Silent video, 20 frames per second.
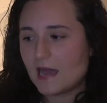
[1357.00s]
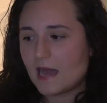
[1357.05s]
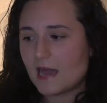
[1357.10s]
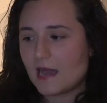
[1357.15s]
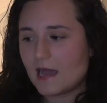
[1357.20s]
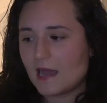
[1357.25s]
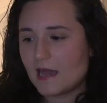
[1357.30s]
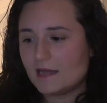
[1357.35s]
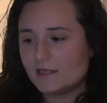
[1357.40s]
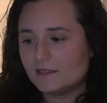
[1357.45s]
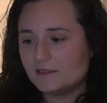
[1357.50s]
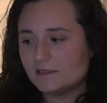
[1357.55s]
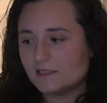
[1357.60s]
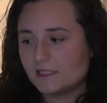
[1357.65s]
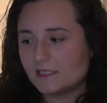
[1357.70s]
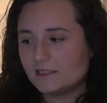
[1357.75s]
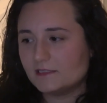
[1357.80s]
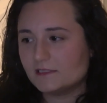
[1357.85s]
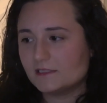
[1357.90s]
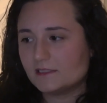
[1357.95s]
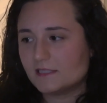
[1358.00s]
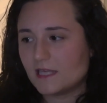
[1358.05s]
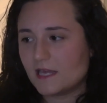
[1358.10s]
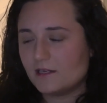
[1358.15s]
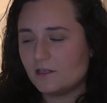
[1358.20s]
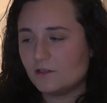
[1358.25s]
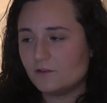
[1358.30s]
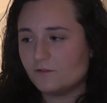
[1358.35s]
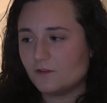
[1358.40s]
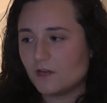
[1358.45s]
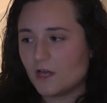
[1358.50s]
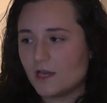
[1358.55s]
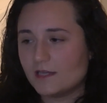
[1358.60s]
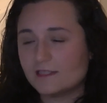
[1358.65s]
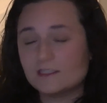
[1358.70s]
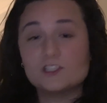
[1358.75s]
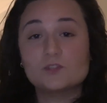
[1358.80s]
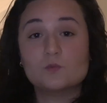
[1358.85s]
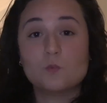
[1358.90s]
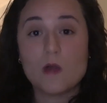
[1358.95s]
And instead of
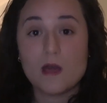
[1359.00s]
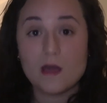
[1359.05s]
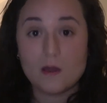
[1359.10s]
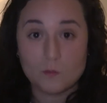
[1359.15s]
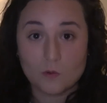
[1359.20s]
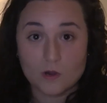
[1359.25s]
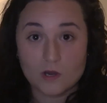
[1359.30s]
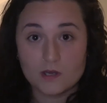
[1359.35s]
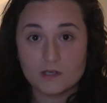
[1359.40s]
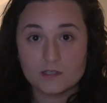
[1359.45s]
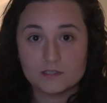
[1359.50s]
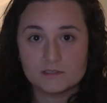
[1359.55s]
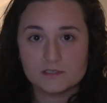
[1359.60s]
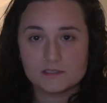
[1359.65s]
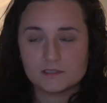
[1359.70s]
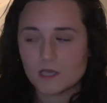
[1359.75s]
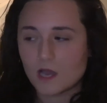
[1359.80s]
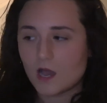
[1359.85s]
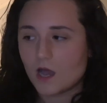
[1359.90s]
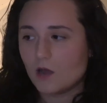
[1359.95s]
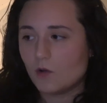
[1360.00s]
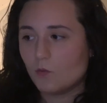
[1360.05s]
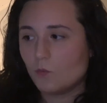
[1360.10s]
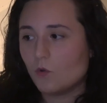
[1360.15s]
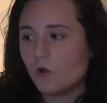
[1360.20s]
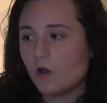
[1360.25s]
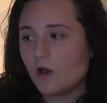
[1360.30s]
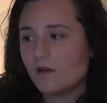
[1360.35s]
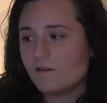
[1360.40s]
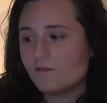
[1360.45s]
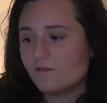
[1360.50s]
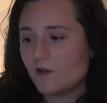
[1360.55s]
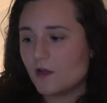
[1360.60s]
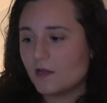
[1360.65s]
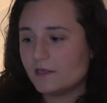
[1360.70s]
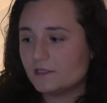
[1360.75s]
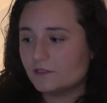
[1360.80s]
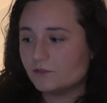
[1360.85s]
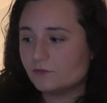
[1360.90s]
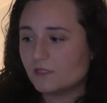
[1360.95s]
like swear words, what I
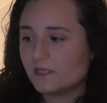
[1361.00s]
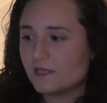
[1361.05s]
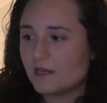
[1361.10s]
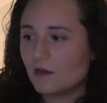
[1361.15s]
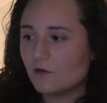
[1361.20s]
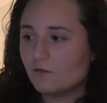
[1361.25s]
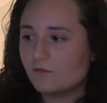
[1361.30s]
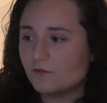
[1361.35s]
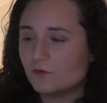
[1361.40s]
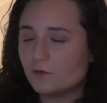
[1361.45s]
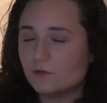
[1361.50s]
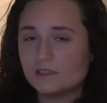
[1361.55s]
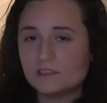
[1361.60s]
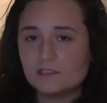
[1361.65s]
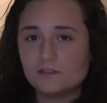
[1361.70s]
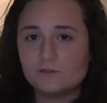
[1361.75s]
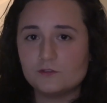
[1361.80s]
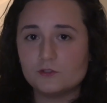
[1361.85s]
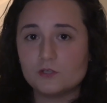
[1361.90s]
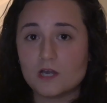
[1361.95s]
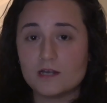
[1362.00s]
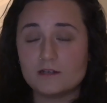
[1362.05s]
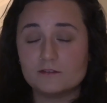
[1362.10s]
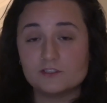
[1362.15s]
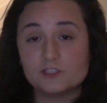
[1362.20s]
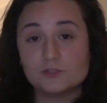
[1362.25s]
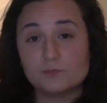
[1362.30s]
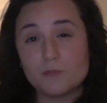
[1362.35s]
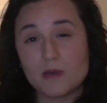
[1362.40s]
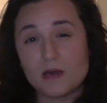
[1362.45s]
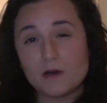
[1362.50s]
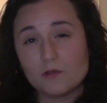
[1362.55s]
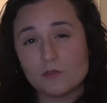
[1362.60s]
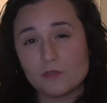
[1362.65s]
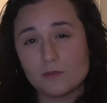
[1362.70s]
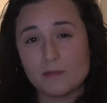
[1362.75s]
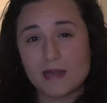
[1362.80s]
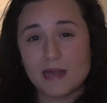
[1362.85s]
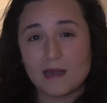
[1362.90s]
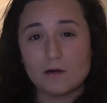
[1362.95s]
find is really helpful is if you kind of spell
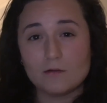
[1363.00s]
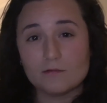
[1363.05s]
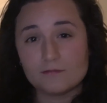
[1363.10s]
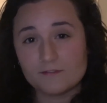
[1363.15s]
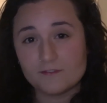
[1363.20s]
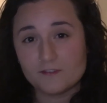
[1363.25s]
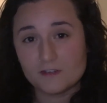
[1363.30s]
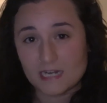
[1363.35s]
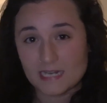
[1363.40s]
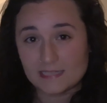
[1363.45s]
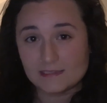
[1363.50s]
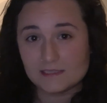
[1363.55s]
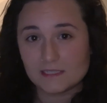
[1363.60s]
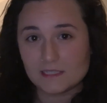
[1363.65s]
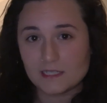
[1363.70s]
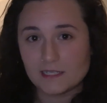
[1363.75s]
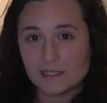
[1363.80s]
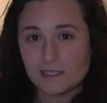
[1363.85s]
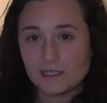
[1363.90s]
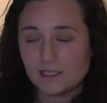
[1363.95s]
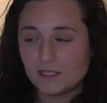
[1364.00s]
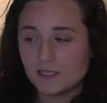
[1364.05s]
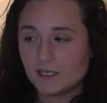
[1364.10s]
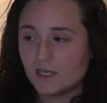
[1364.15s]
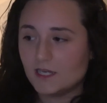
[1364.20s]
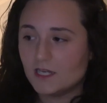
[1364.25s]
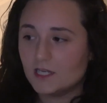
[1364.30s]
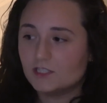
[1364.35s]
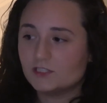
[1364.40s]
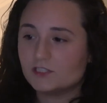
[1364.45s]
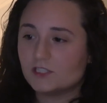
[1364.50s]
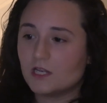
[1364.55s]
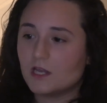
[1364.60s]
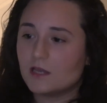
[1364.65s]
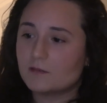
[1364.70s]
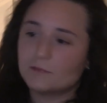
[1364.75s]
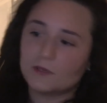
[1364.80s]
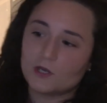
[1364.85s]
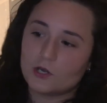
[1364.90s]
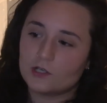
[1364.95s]
them out phonetically. So
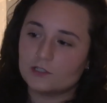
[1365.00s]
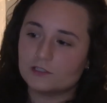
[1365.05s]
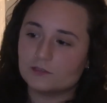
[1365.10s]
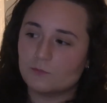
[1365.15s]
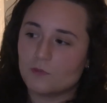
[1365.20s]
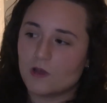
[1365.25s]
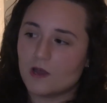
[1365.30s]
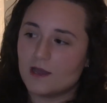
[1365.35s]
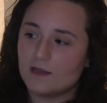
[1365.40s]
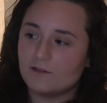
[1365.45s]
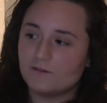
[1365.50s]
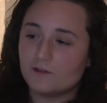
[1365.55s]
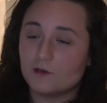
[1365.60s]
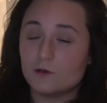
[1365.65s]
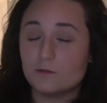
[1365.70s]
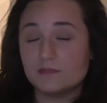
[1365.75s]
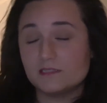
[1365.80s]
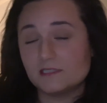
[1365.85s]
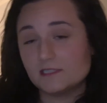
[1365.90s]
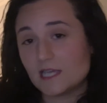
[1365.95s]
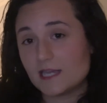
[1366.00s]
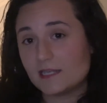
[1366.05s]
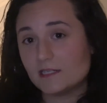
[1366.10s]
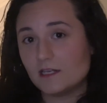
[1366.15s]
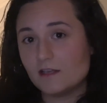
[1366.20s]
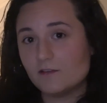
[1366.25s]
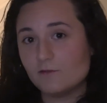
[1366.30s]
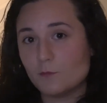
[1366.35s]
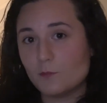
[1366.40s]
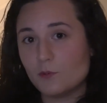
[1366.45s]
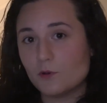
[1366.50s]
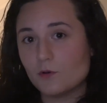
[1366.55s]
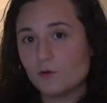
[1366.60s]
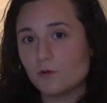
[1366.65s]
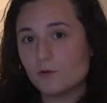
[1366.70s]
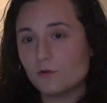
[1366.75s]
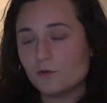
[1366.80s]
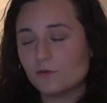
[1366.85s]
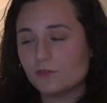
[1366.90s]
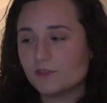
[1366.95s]
like, because my film is set in
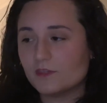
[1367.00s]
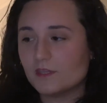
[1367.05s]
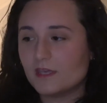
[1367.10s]
Liverpool,